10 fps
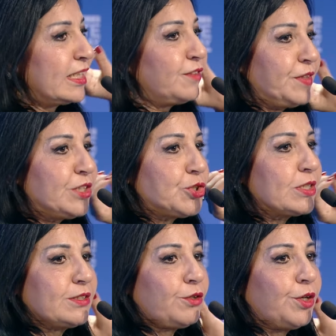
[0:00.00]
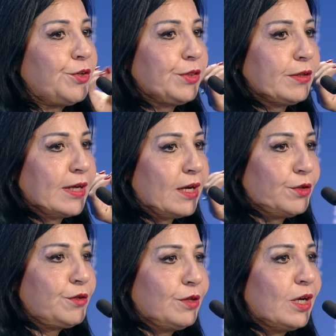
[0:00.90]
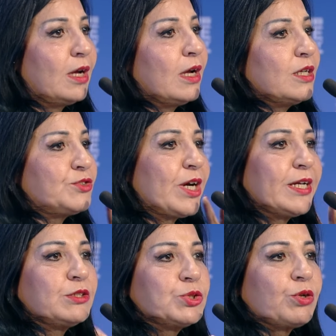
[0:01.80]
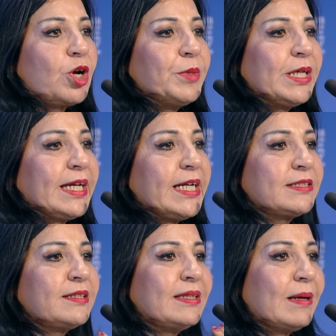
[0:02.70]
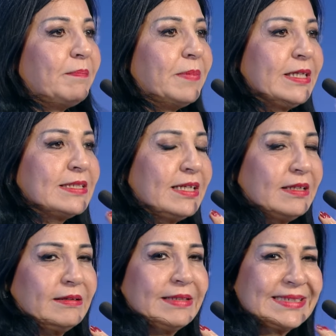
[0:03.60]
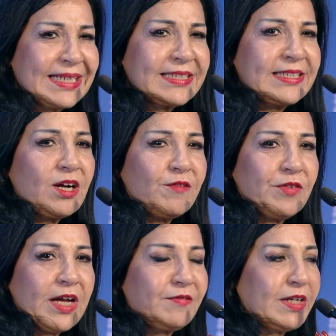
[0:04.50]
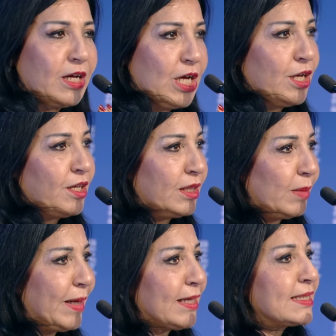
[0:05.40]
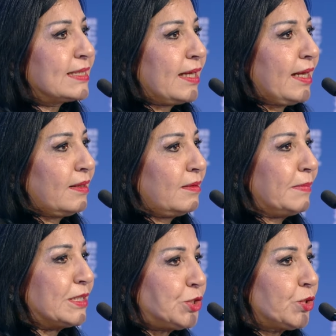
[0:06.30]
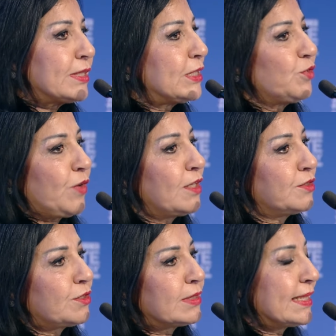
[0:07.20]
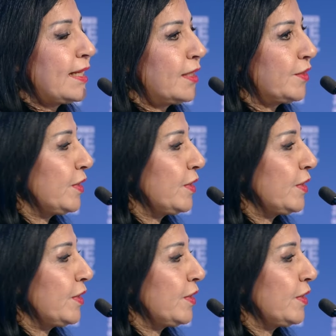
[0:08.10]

it features earth color, trying to communicate the necessity of having the balance and maturity of understanding